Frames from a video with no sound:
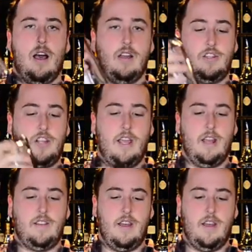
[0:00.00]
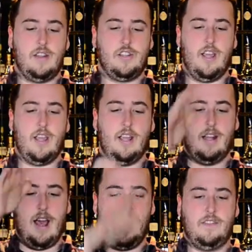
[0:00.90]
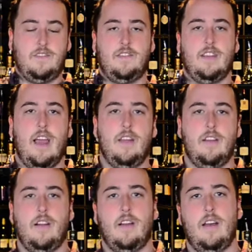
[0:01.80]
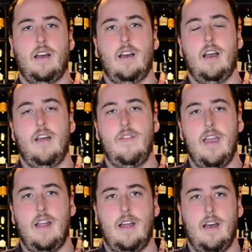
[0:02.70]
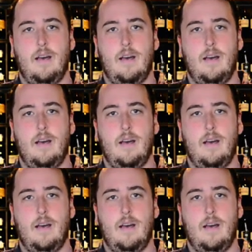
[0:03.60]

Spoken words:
Shaking tin, shaking glass together, and then